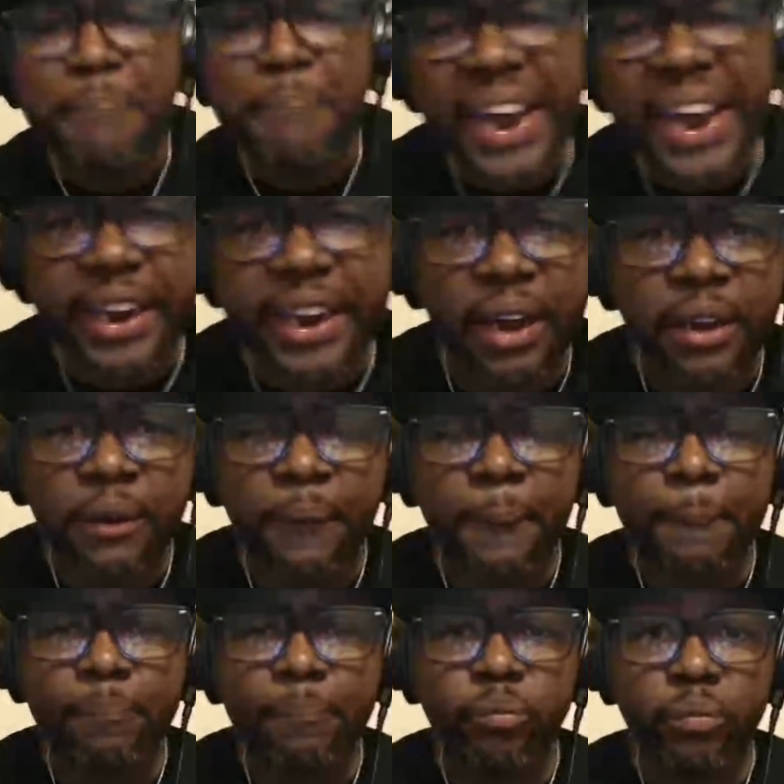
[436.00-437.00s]
media
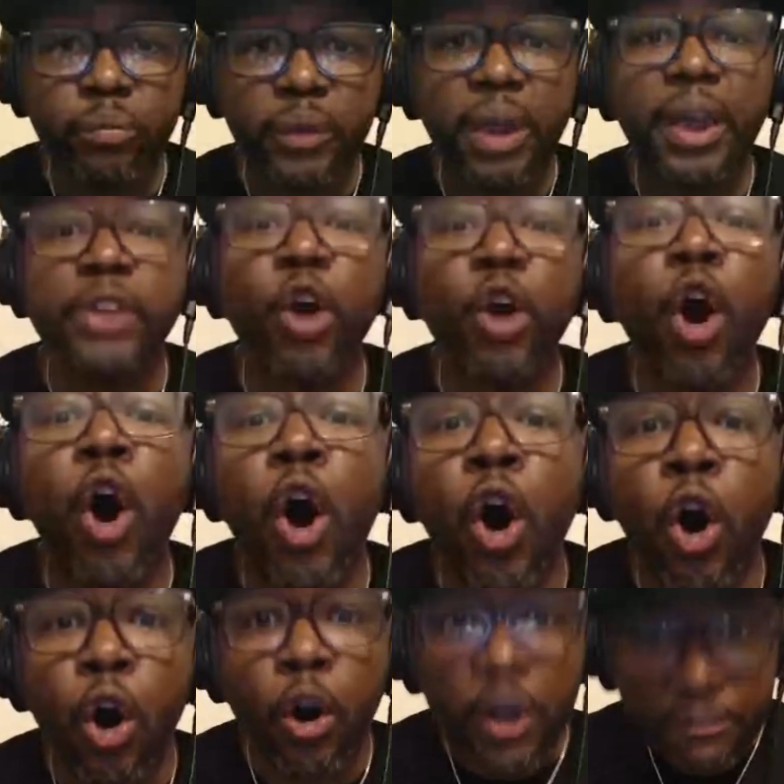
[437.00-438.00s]
is
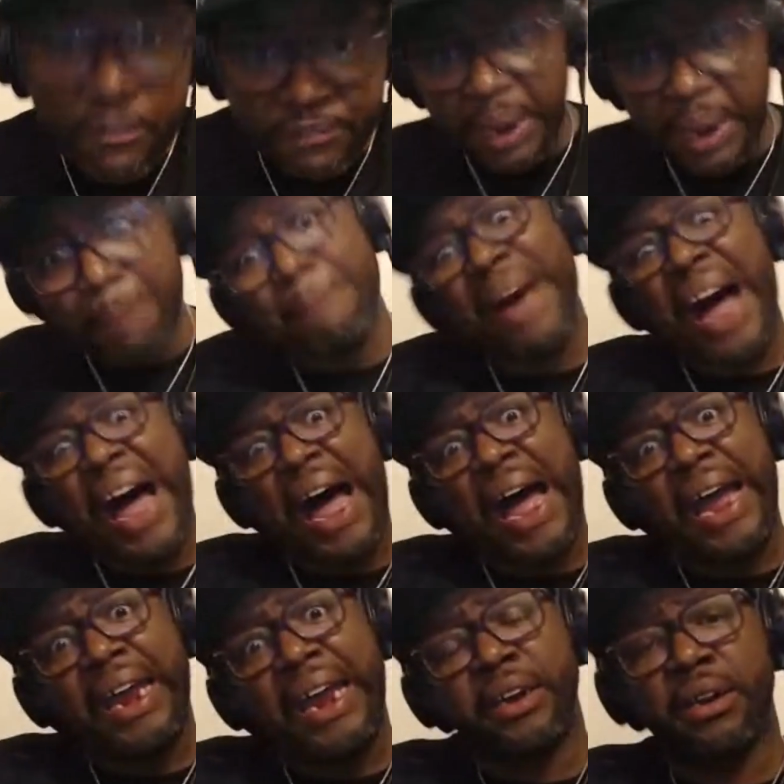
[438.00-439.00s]
all for the
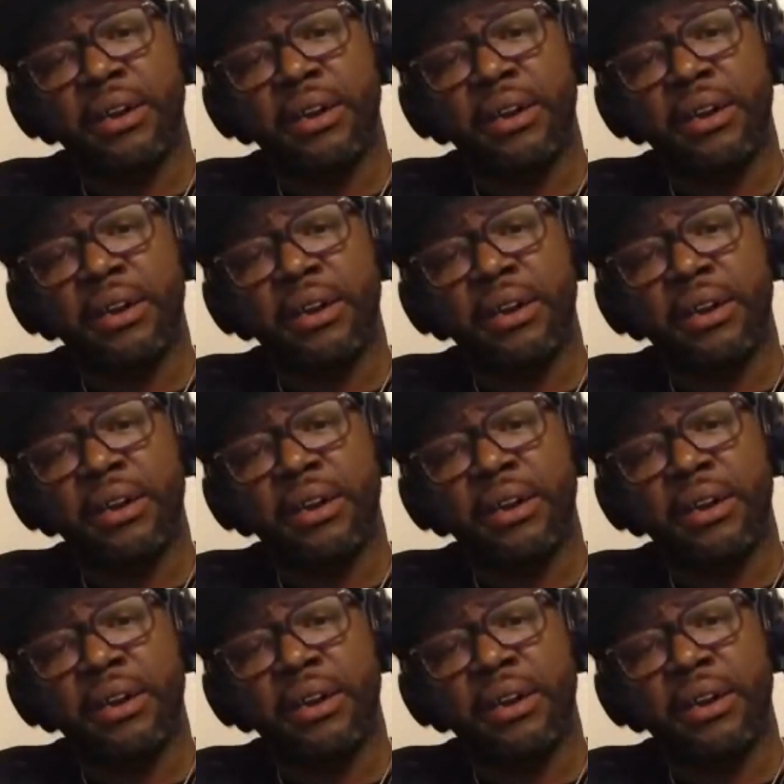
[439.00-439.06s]
mind